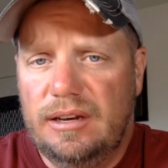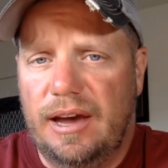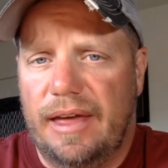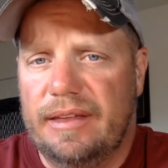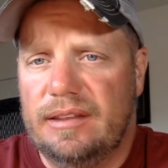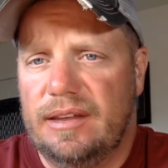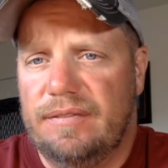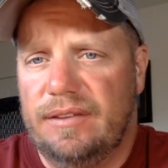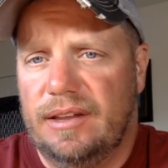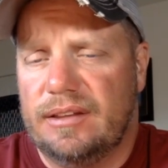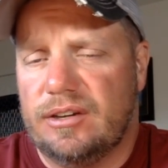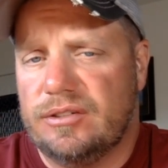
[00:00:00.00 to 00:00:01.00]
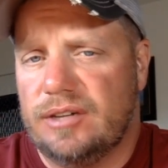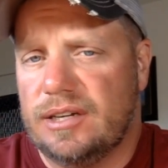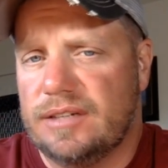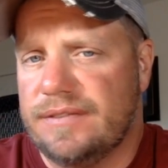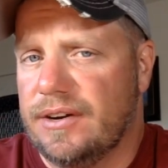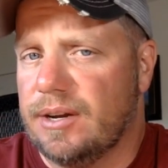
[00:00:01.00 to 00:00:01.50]
I think they feel like their truck
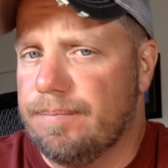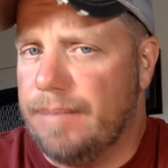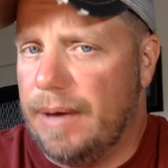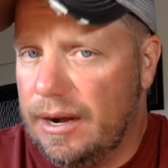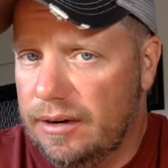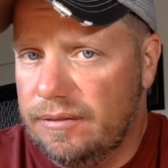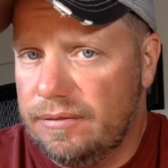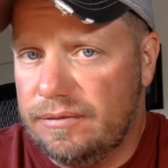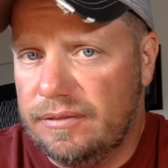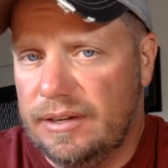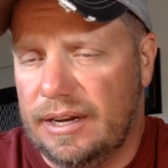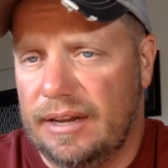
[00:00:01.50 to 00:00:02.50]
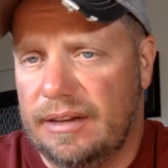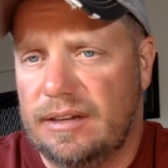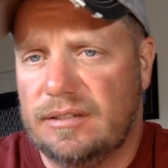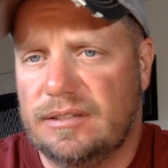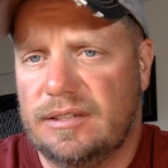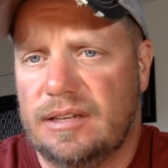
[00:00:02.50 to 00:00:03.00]
is very competitive, and I
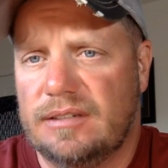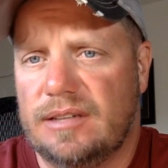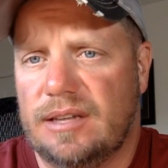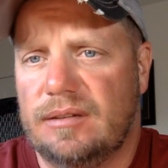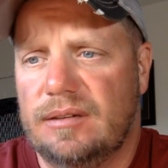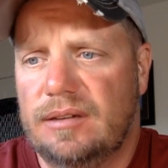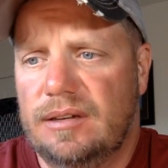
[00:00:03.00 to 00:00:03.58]
did think that